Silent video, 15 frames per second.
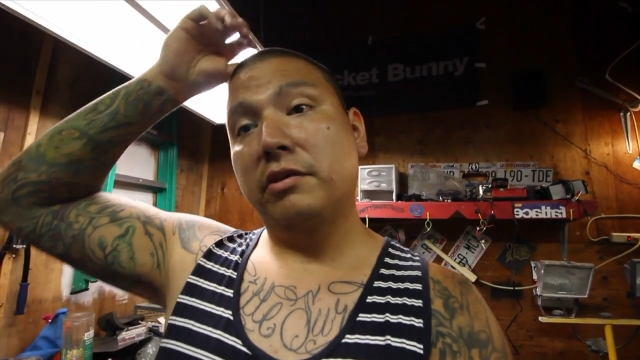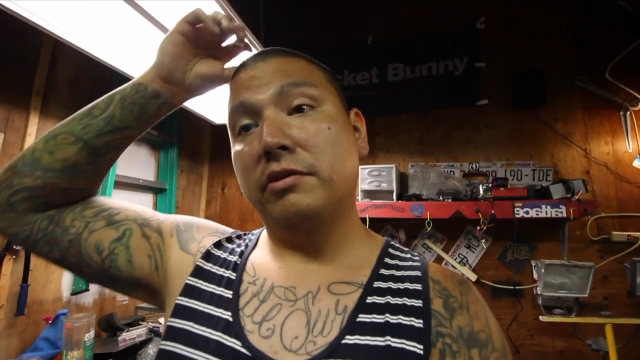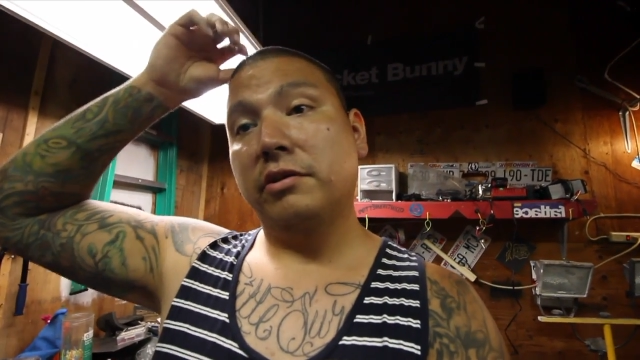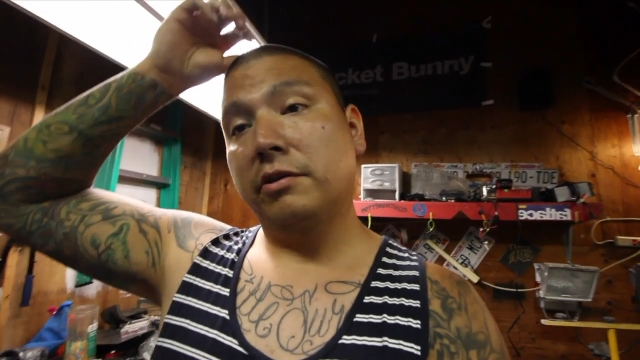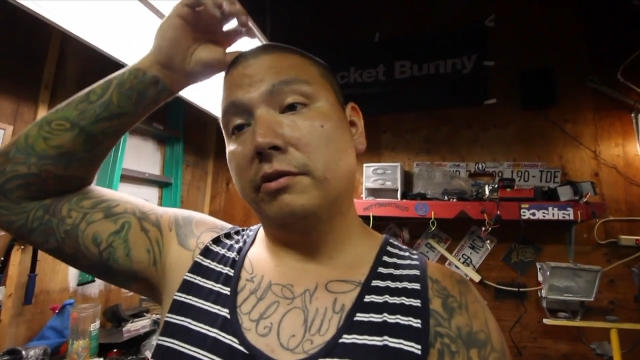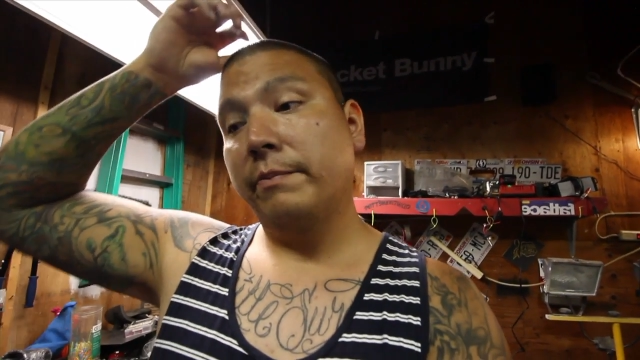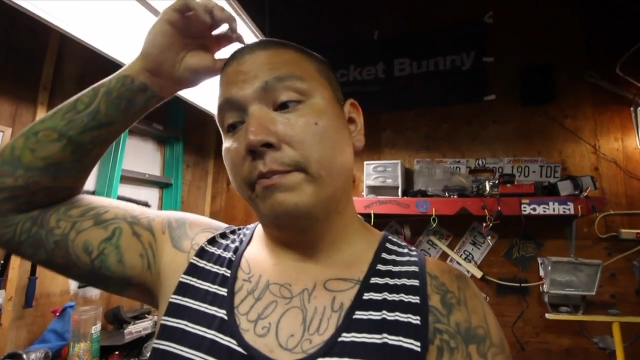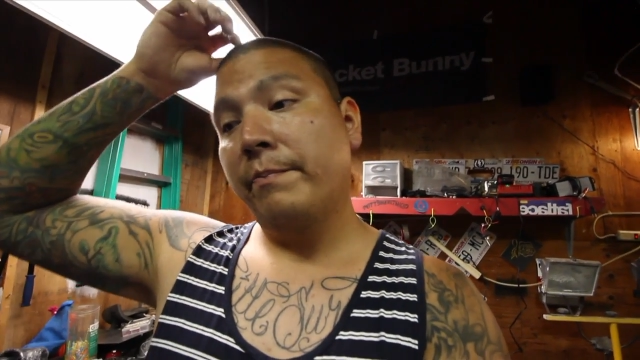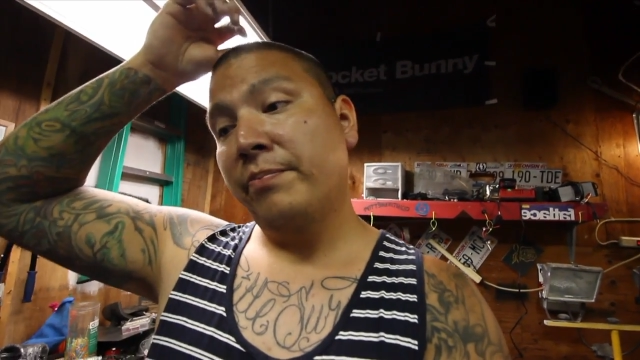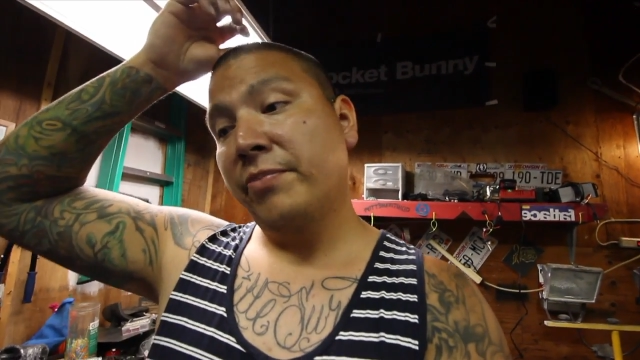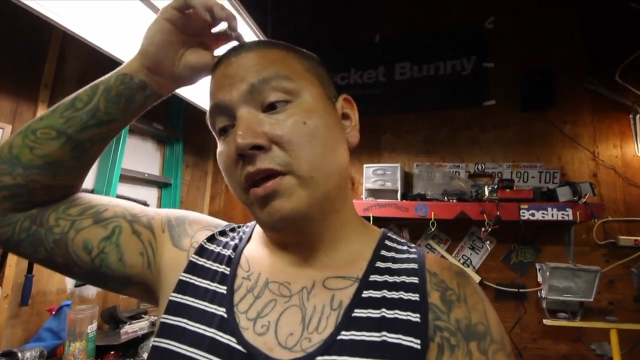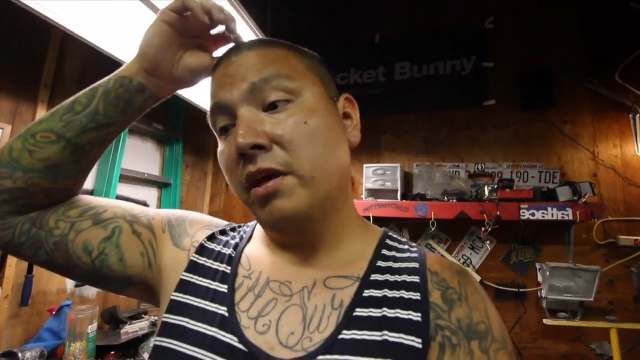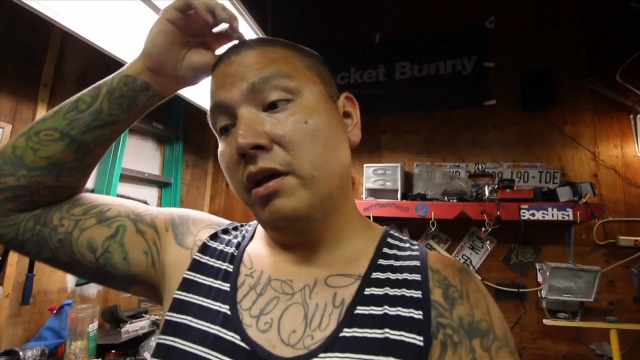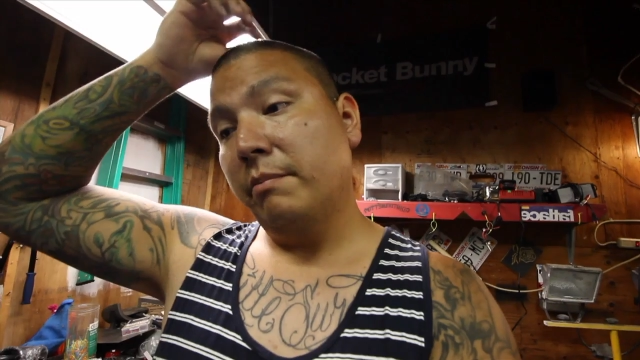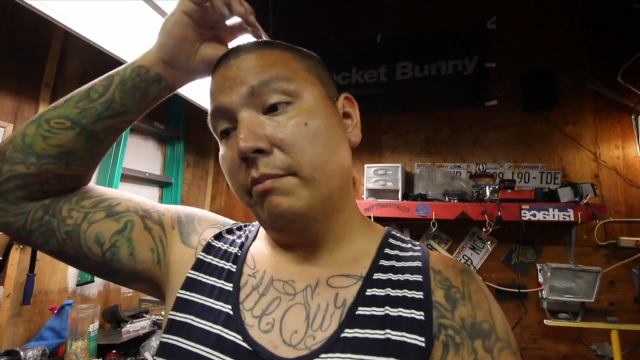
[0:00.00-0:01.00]
So,
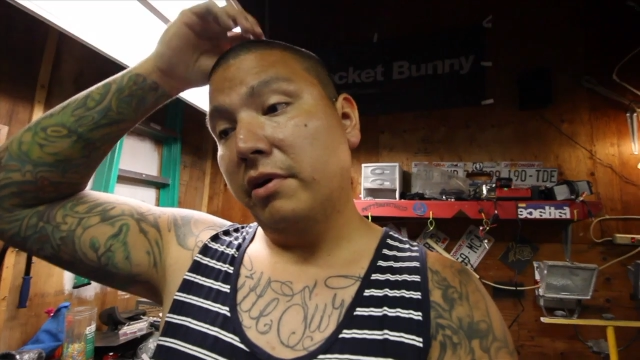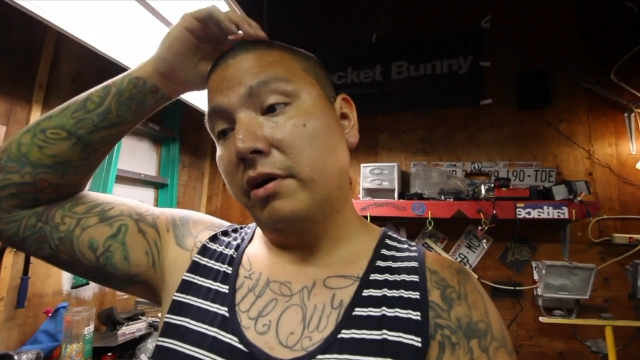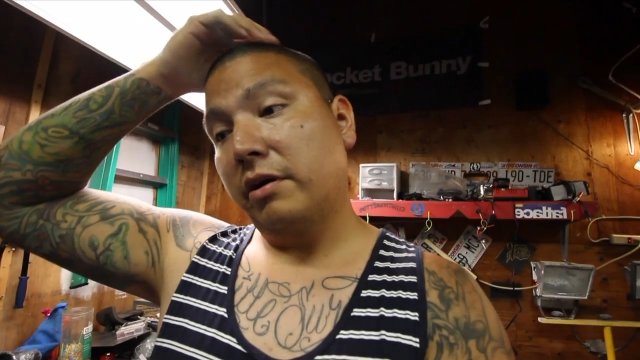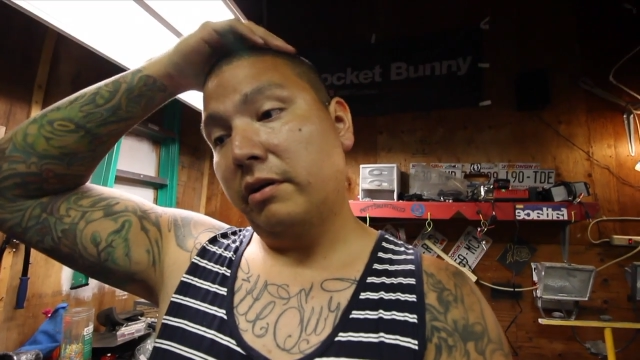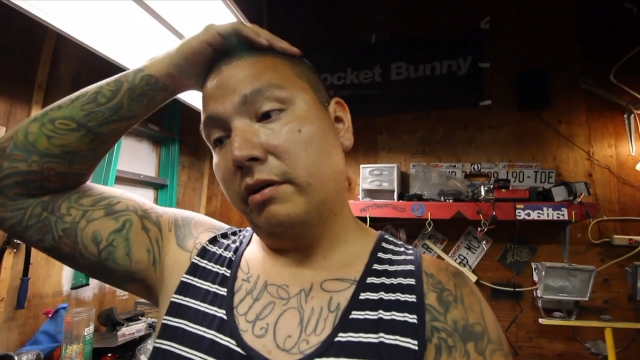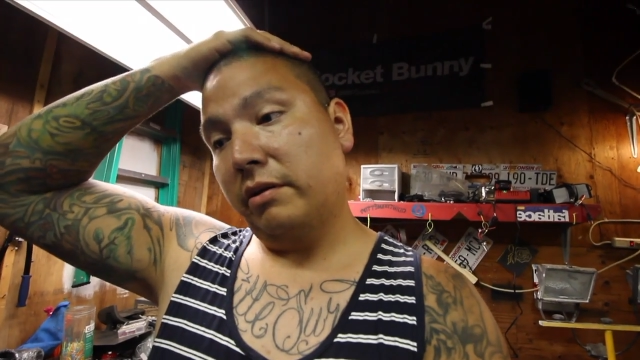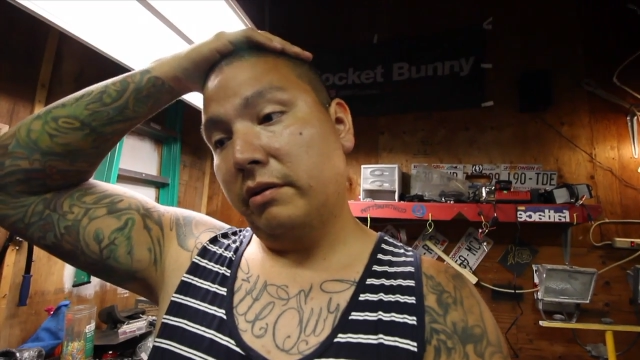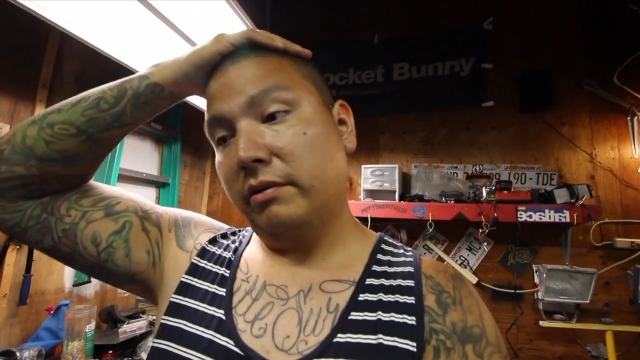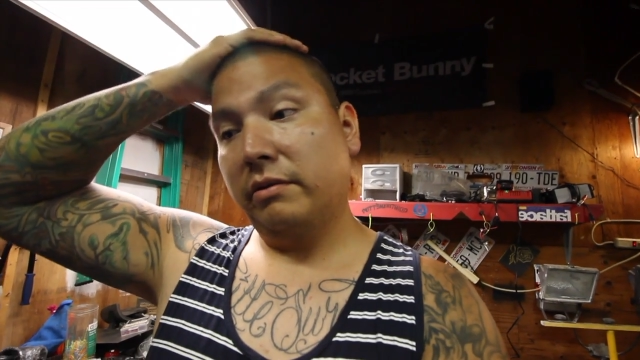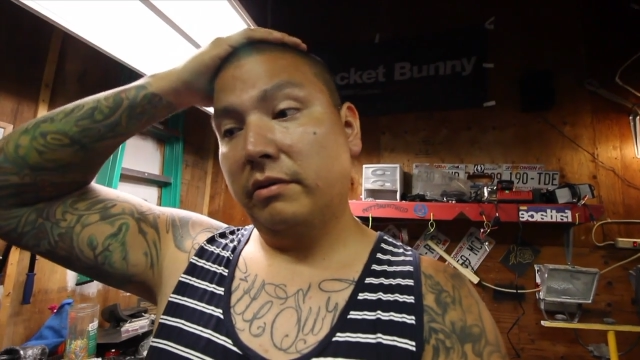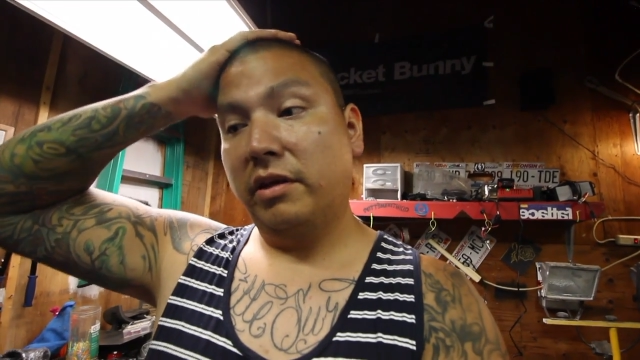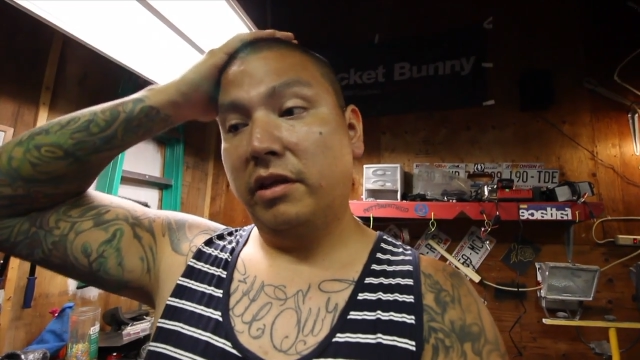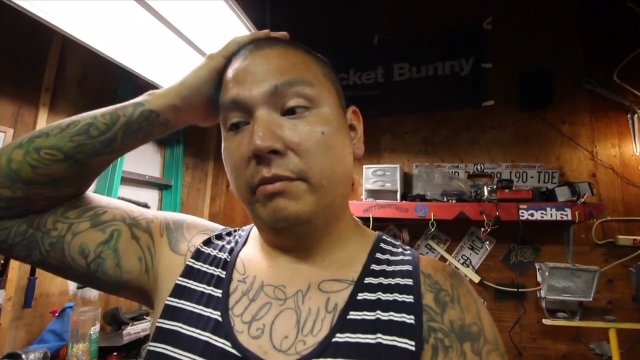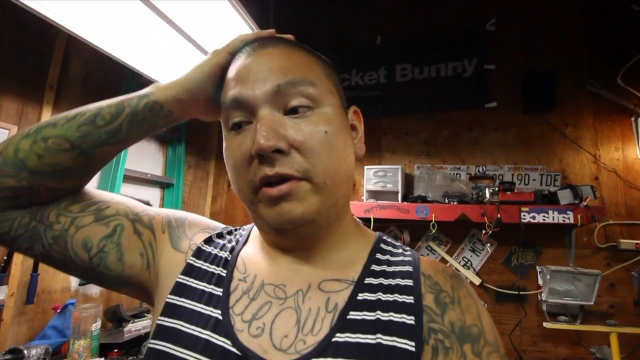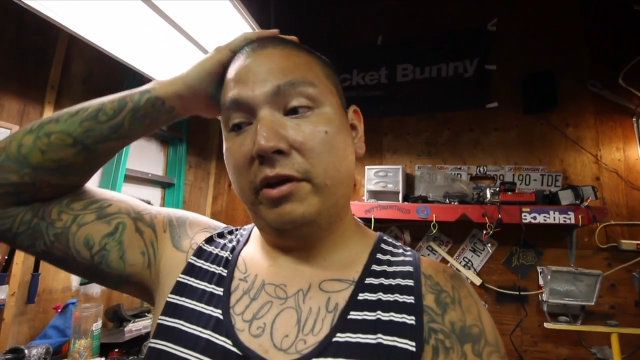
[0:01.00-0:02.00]
but
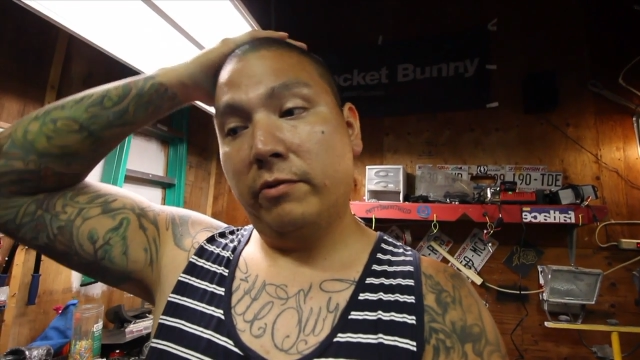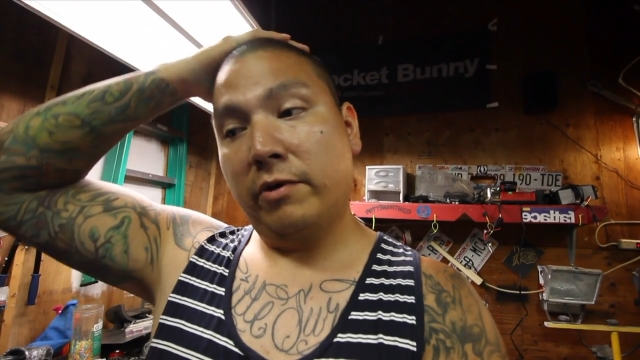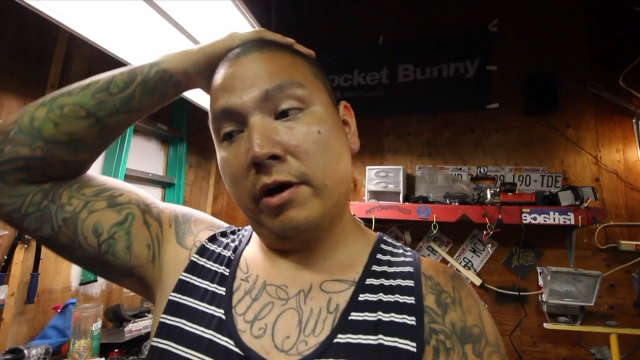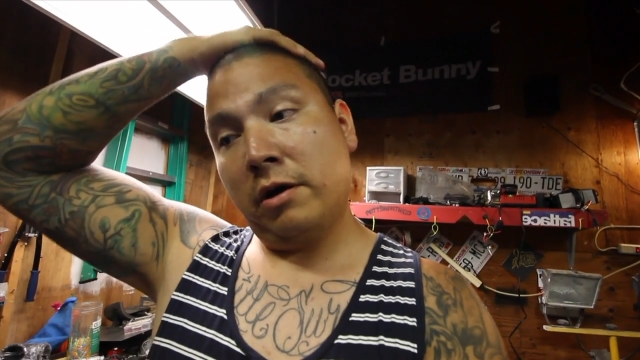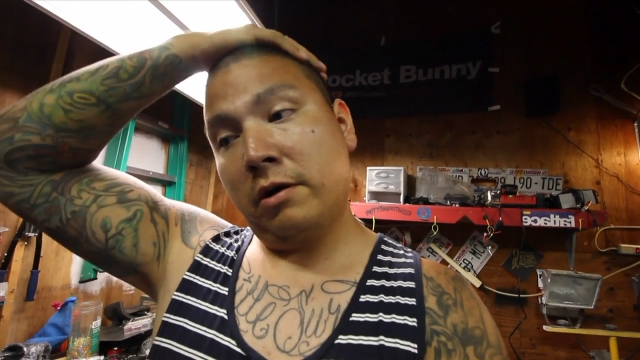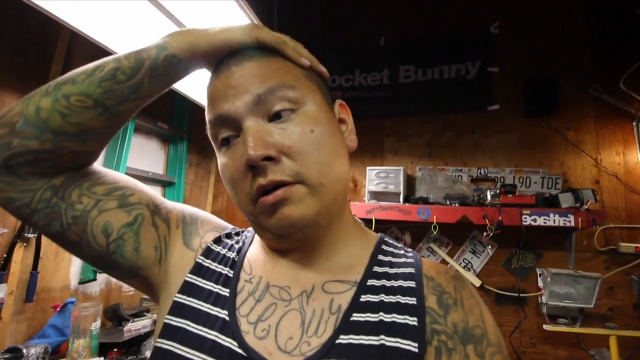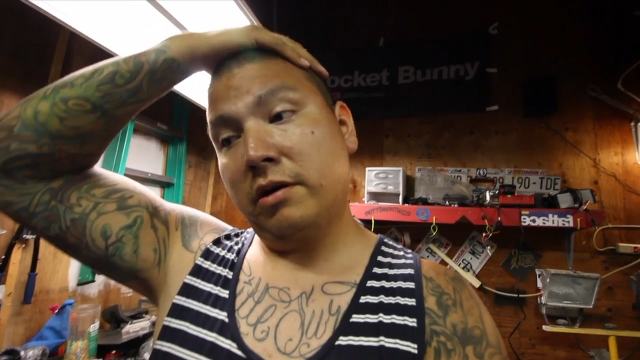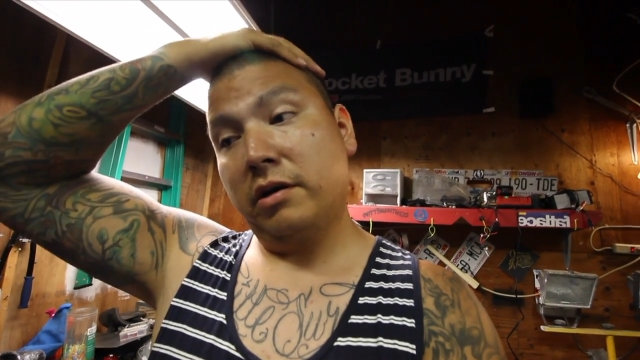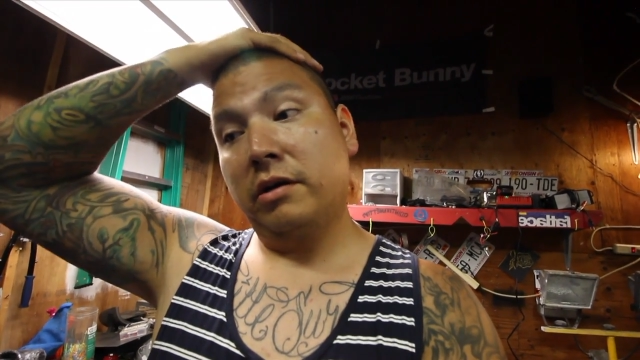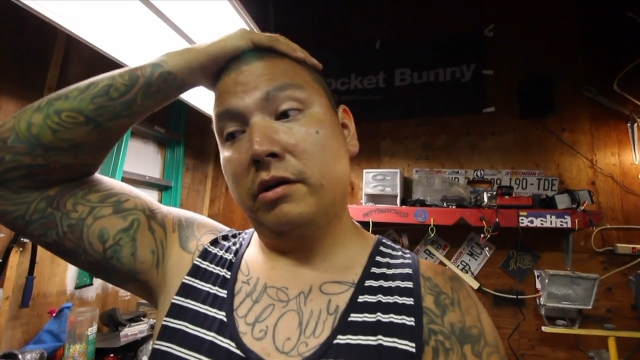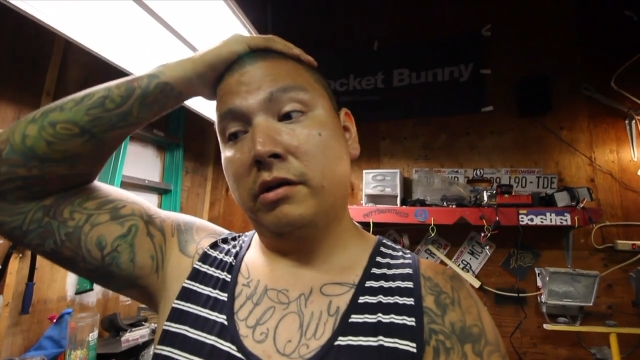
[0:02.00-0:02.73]
in the meanwhile,